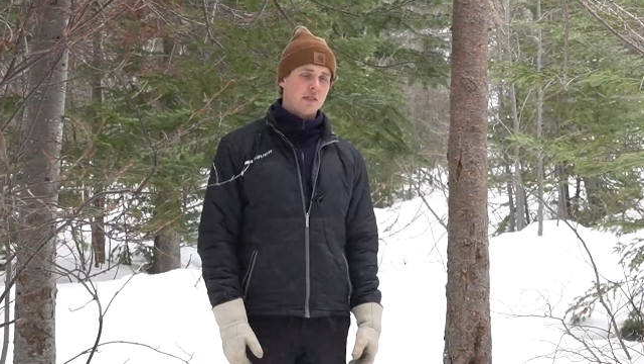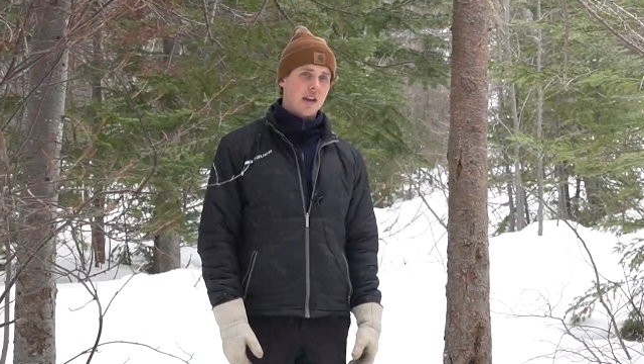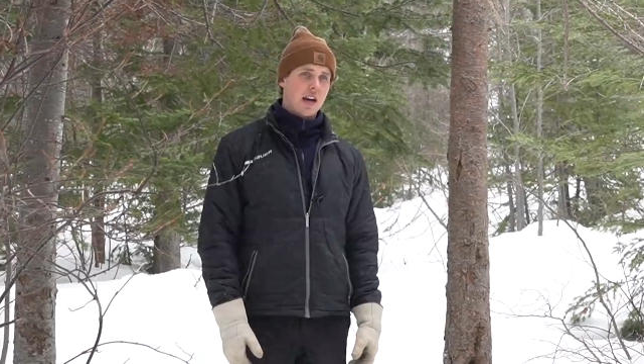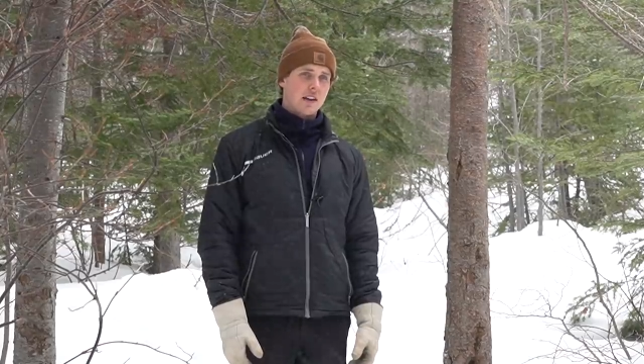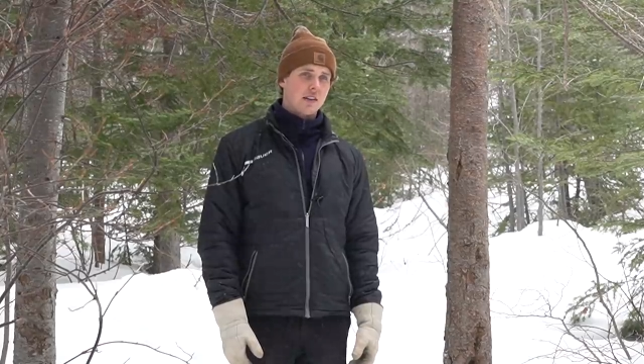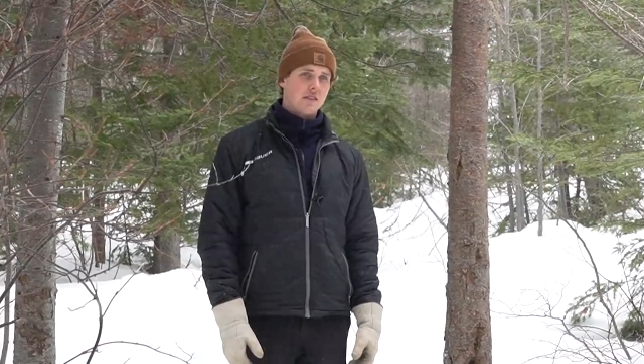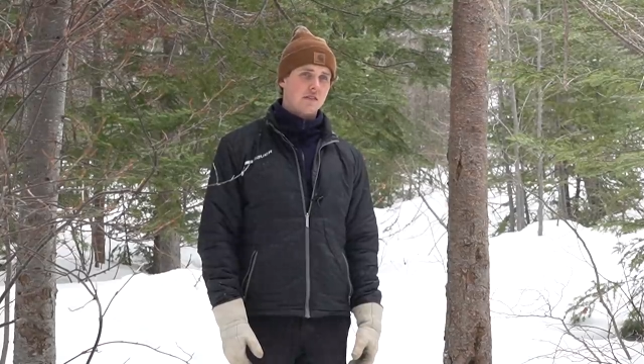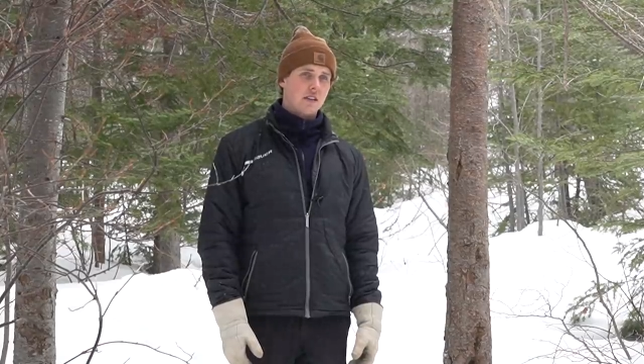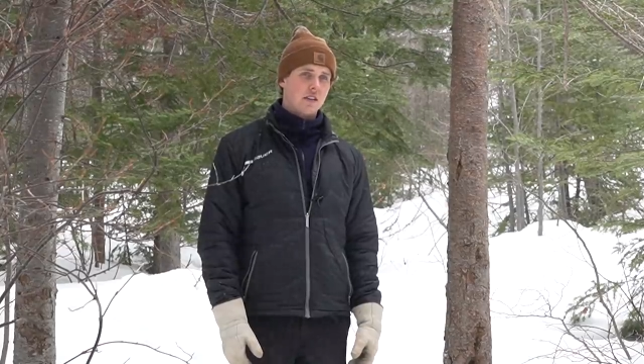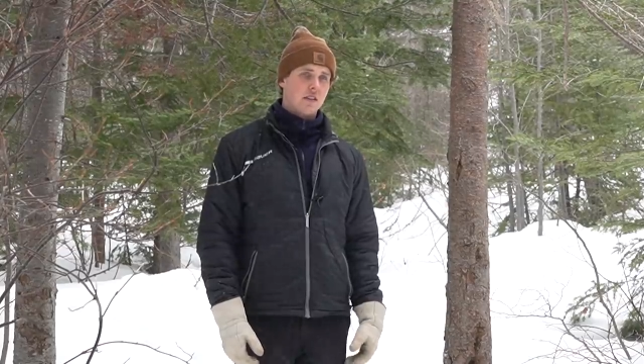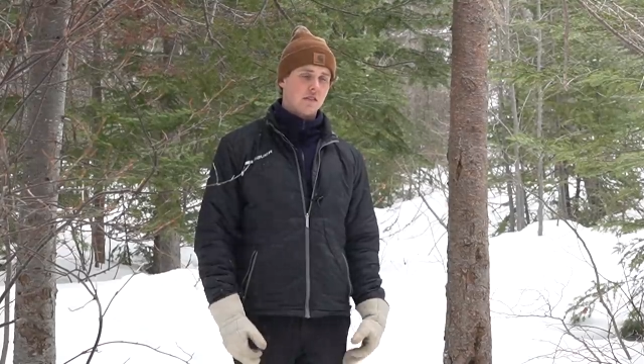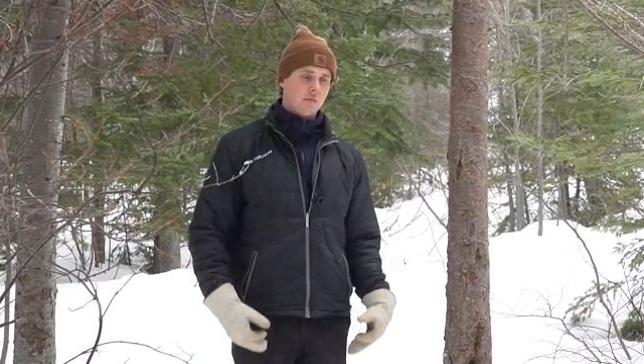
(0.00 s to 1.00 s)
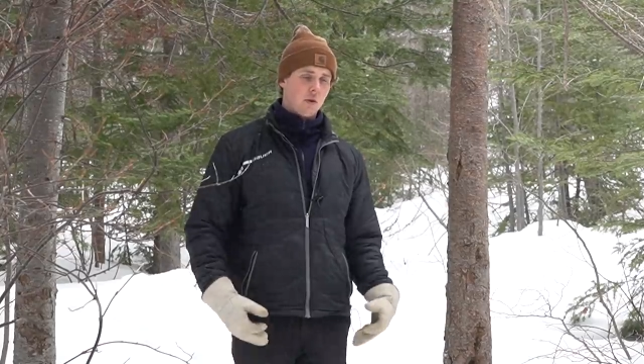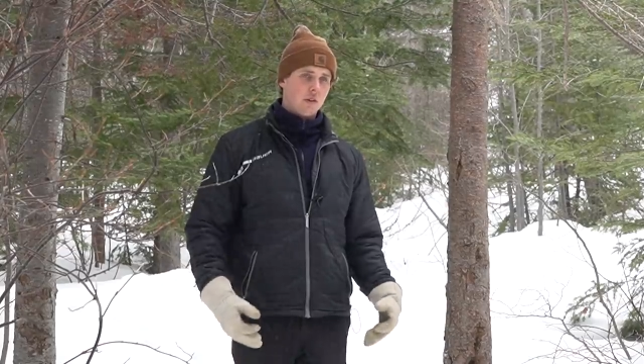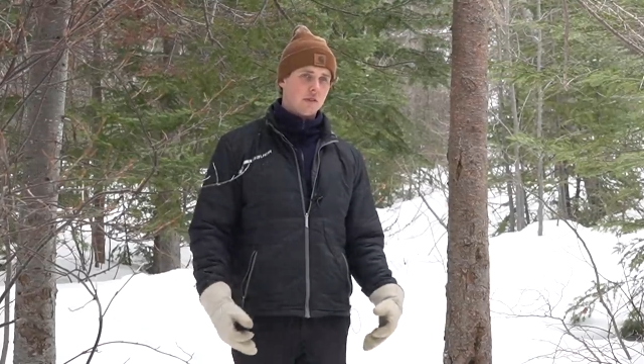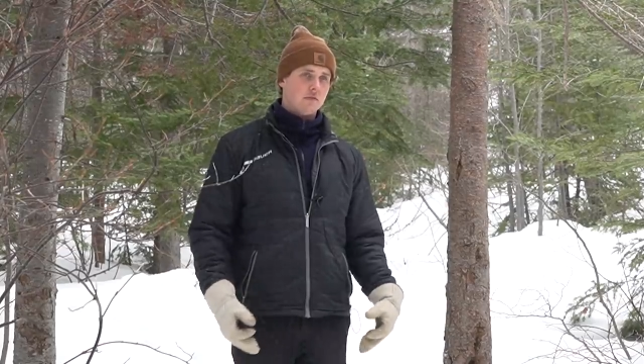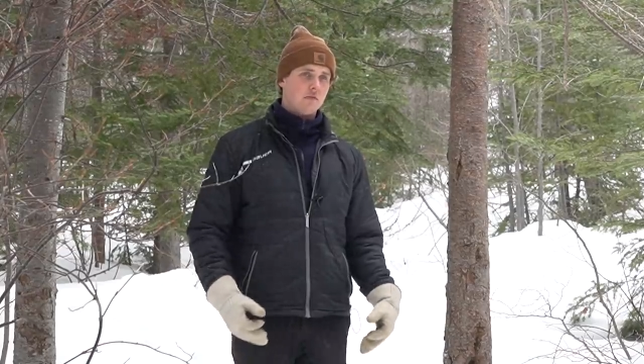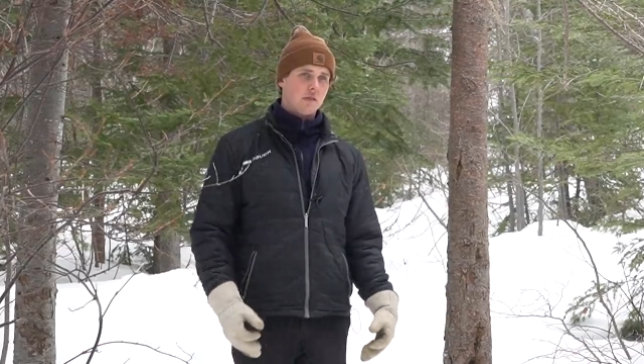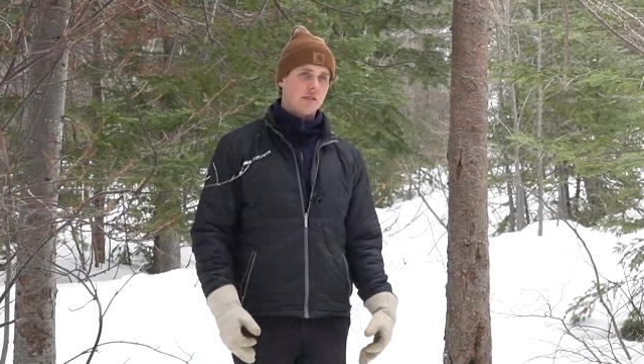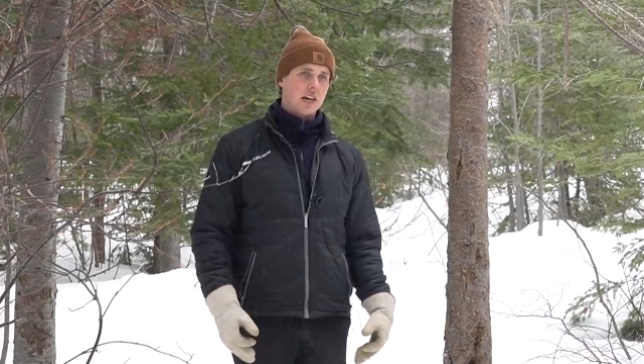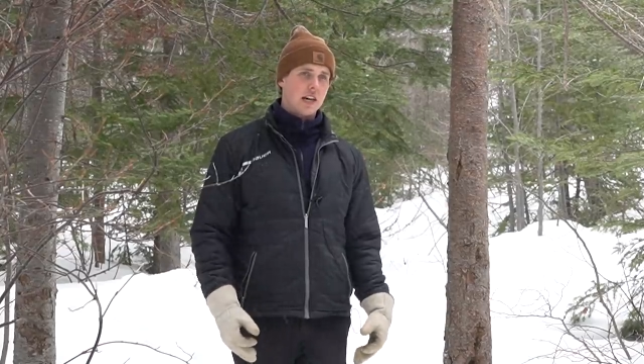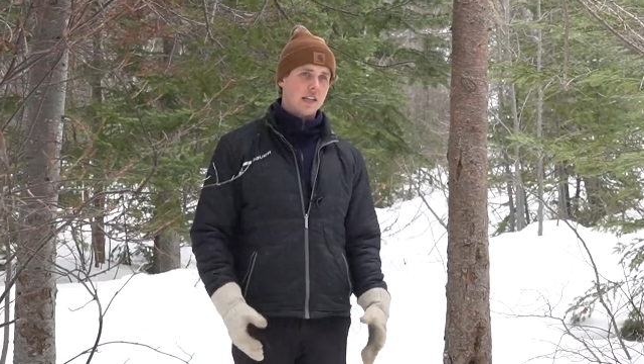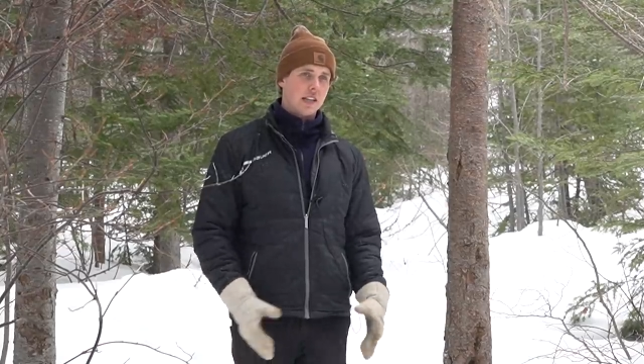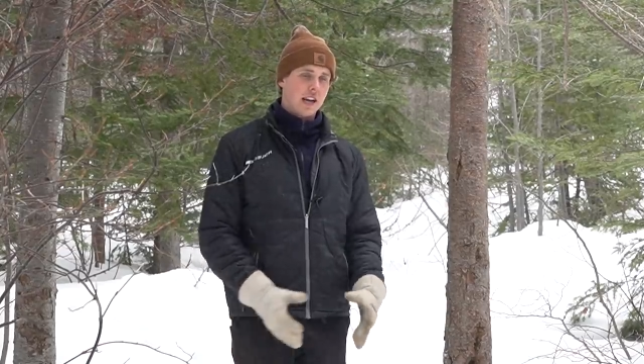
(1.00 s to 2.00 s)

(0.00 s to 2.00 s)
gotten a little more rotund?